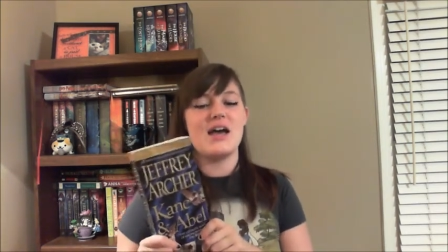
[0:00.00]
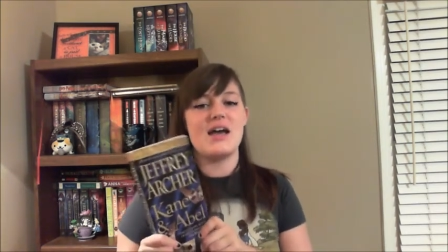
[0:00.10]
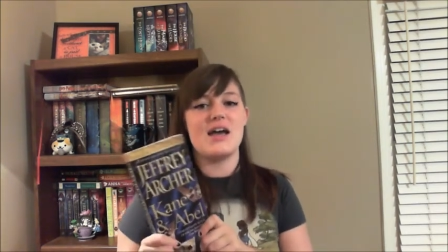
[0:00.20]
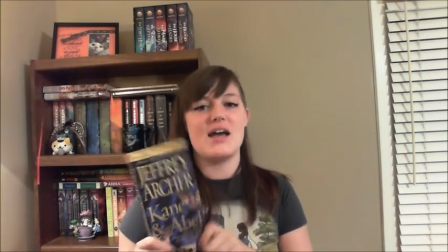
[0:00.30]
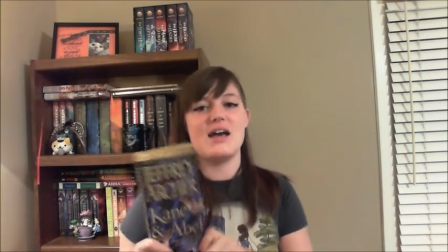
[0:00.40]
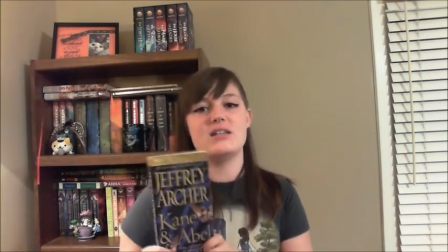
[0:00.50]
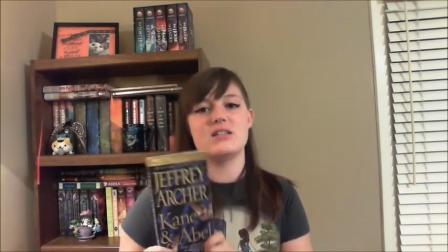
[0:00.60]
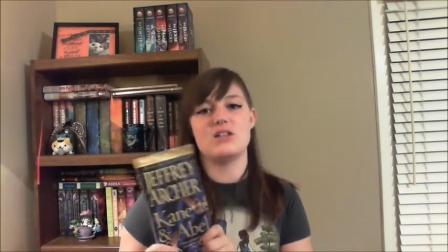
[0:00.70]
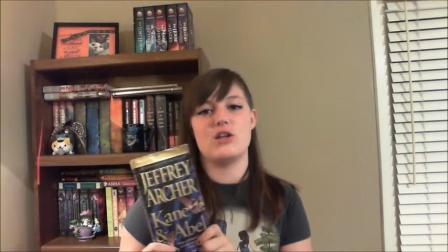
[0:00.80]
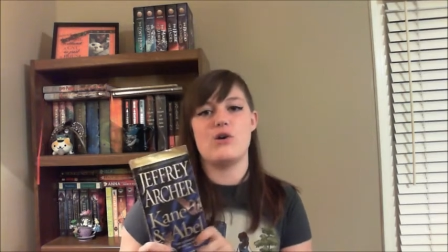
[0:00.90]
and
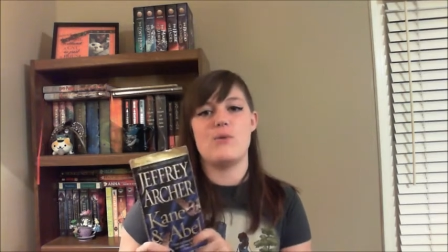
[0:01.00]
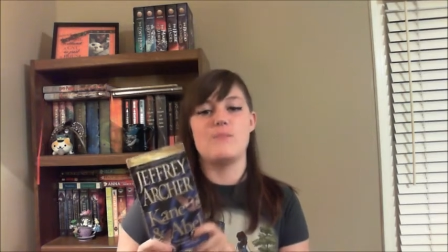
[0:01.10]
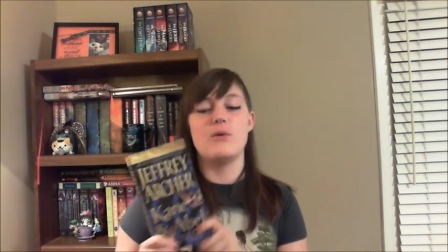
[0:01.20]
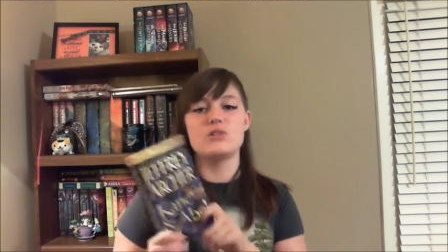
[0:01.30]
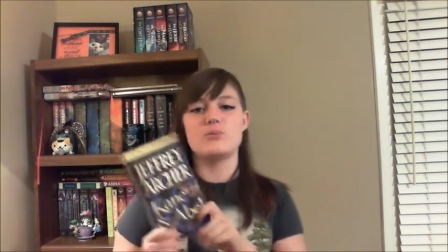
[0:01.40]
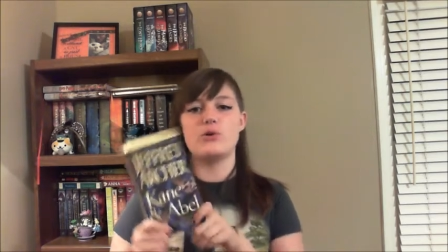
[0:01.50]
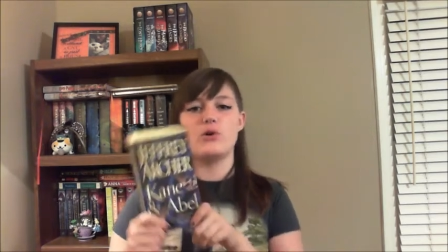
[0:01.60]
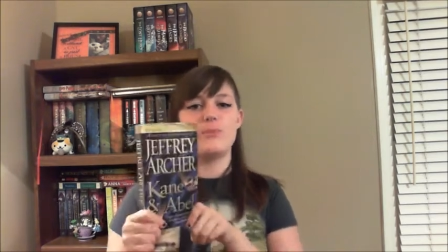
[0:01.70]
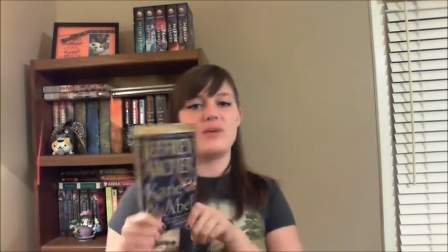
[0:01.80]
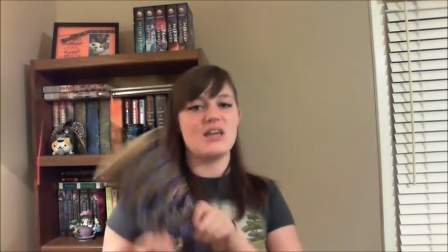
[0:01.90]
you know
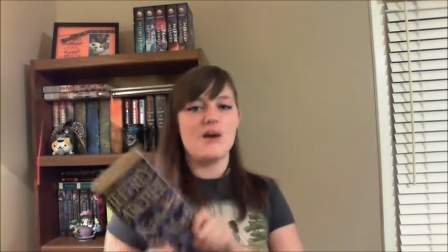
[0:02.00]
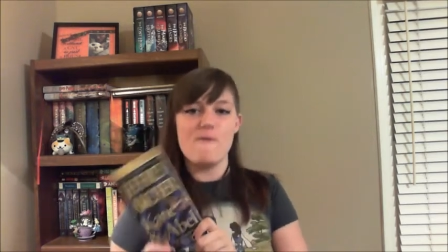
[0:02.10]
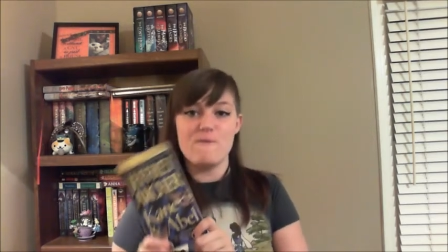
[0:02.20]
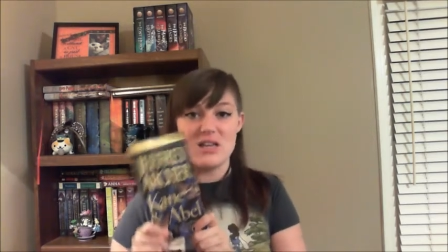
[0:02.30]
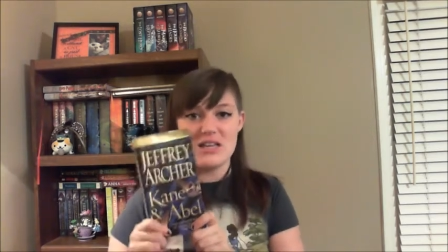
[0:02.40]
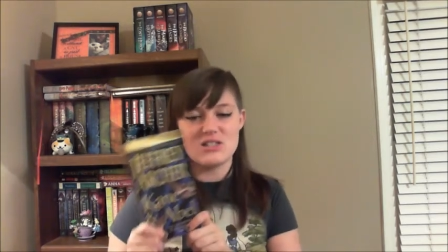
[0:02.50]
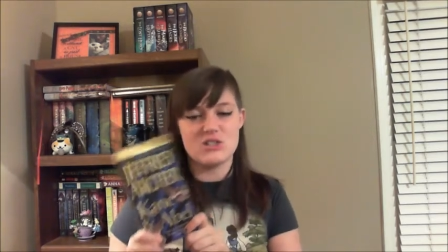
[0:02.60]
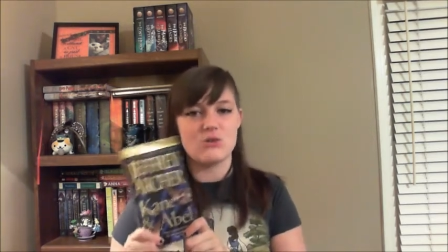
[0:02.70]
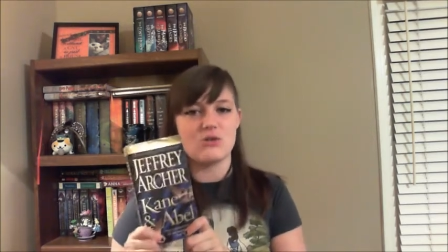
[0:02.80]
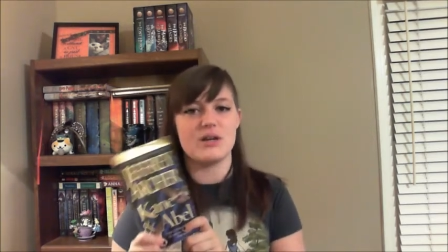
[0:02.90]
multiple POV
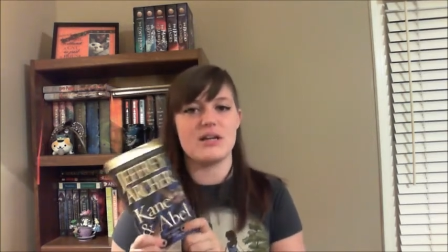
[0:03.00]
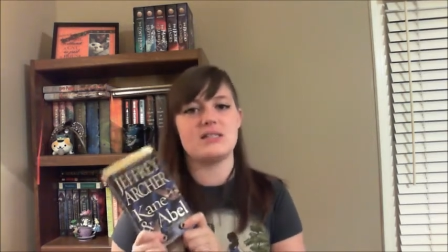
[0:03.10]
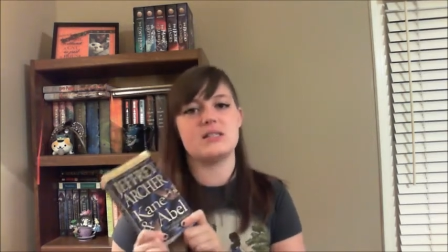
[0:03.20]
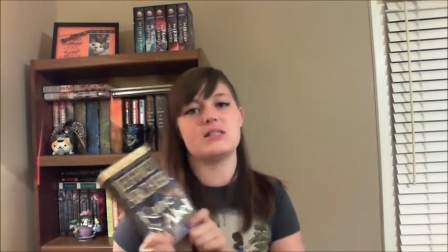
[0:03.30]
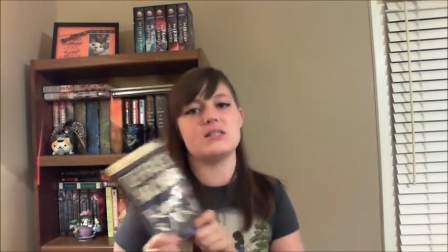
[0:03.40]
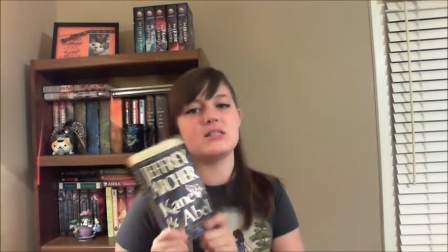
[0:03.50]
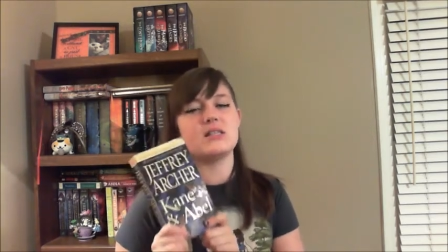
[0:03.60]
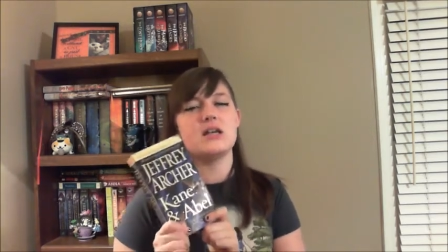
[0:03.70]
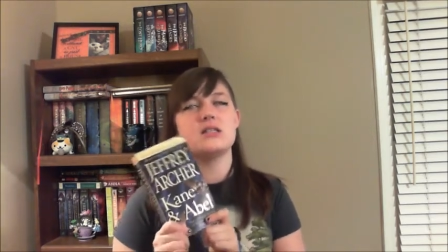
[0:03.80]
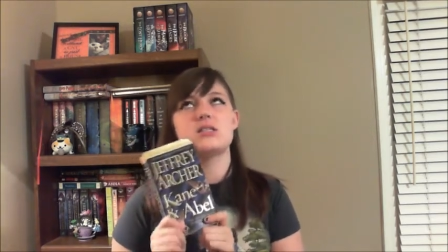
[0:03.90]
stories, this
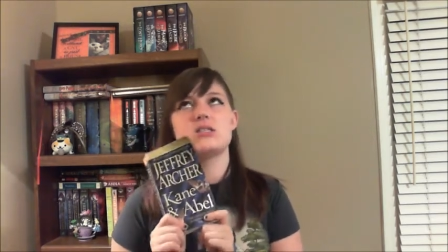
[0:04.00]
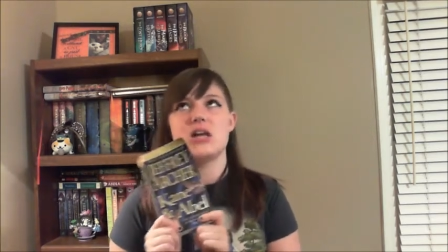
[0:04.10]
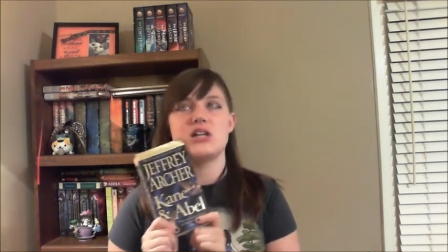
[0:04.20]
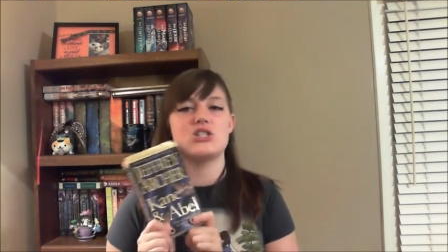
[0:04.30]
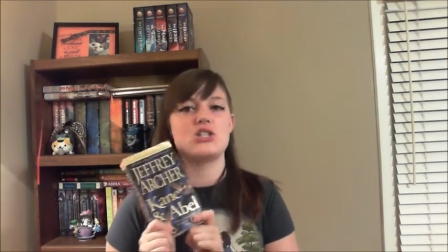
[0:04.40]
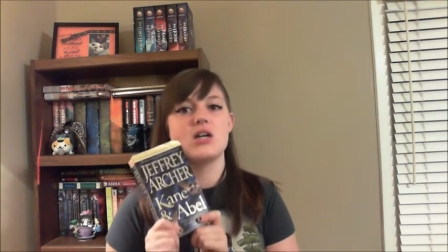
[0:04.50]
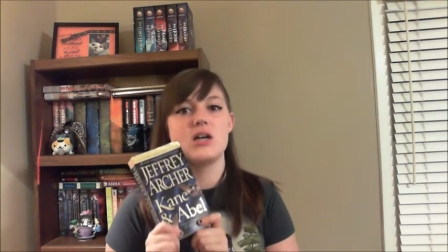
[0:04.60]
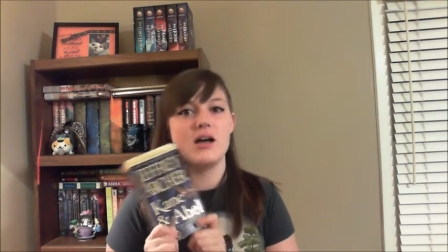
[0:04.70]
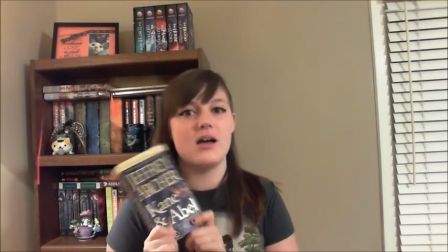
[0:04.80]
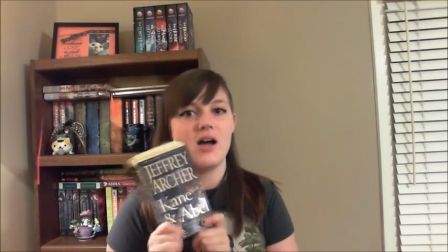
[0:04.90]
is such
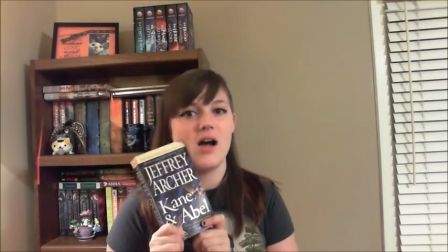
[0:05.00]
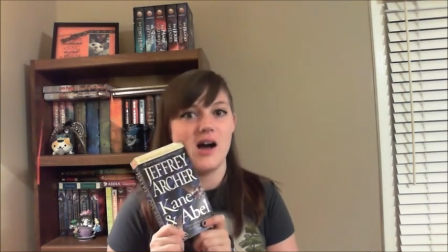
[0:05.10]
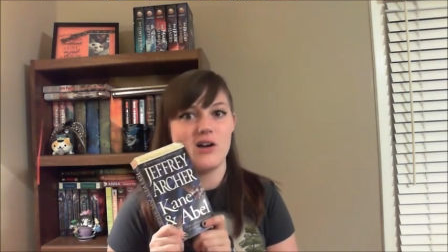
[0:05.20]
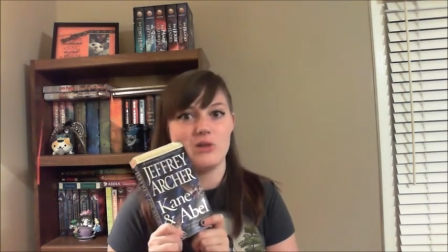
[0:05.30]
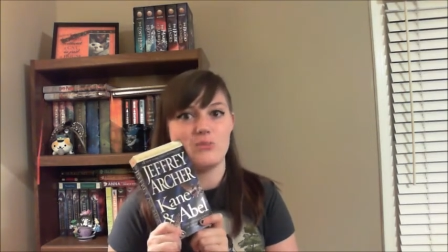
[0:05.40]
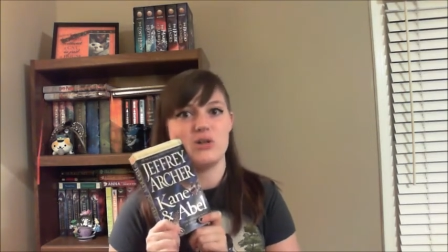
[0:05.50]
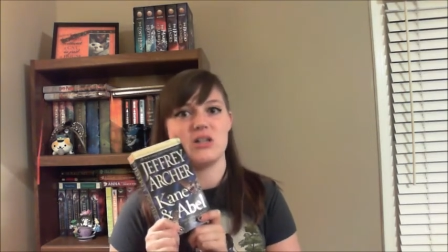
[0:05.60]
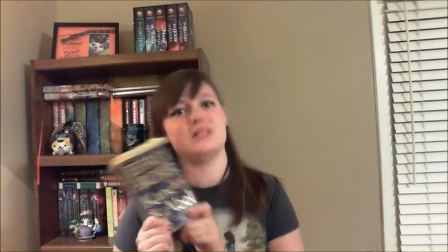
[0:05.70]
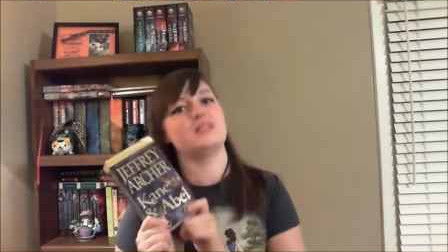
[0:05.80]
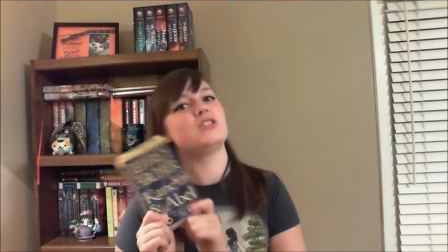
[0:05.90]
a good book.
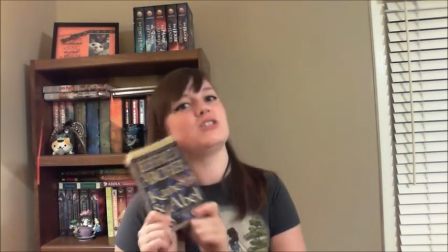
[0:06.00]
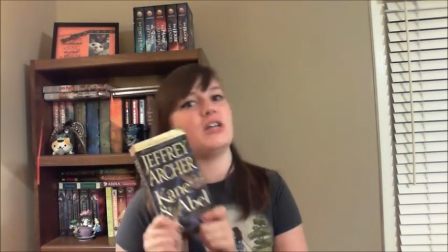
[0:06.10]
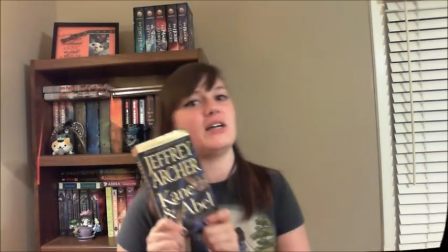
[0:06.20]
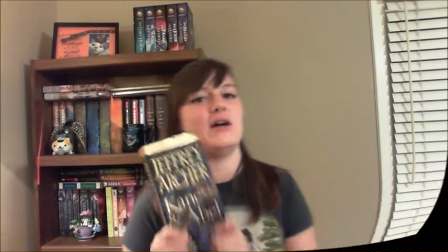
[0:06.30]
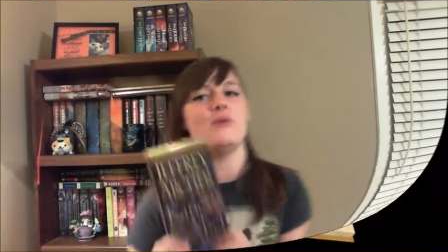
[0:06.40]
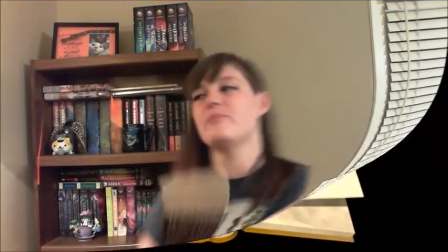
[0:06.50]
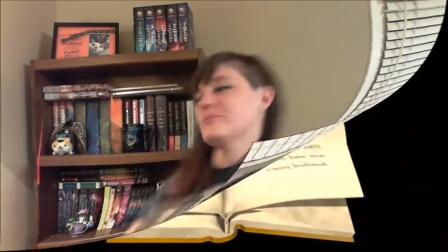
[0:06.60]
Check it out.